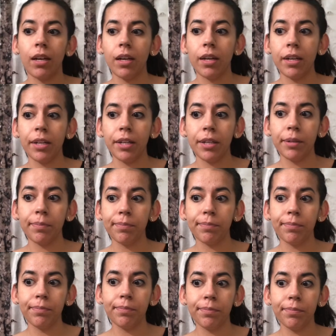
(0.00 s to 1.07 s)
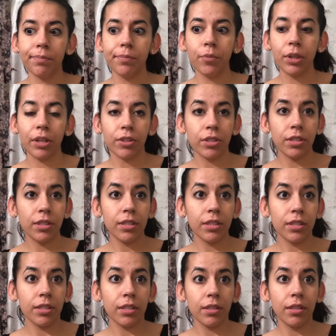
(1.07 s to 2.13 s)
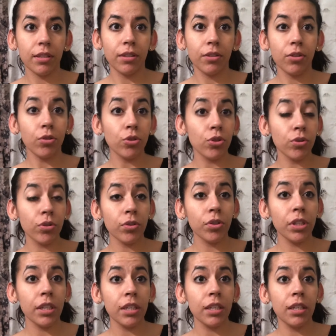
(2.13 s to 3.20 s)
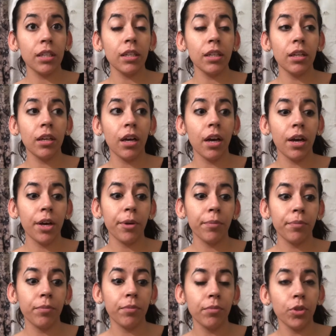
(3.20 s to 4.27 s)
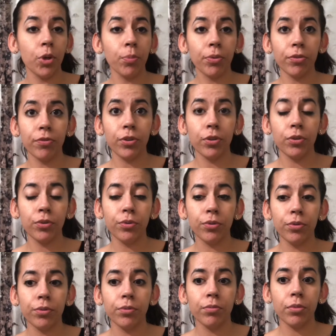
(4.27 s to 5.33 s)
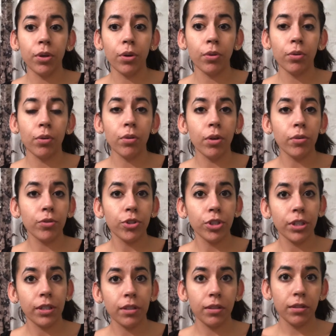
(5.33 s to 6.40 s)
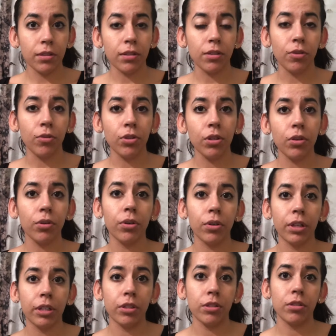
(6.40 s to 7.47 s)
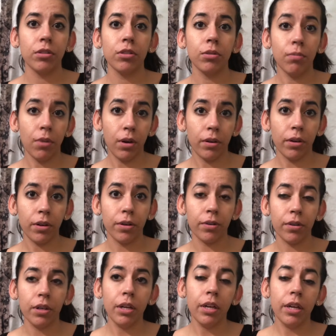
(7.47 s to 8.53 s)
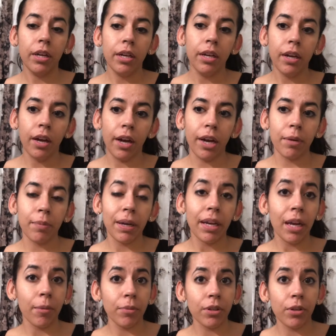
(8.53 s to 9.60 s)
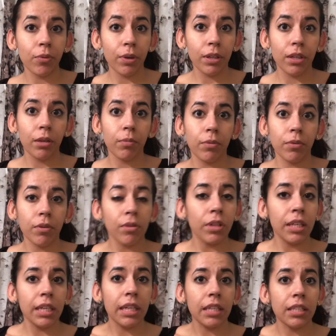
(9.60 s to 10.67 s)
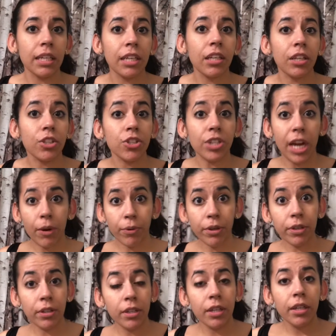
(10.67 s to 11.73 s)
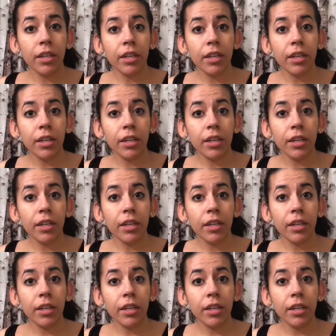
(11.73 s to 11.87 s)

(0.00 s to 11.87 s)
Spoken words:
What else? No jewelry, no perfume, no lotions, no deodorant tomorrow. I am gonna wake up early and take a shower.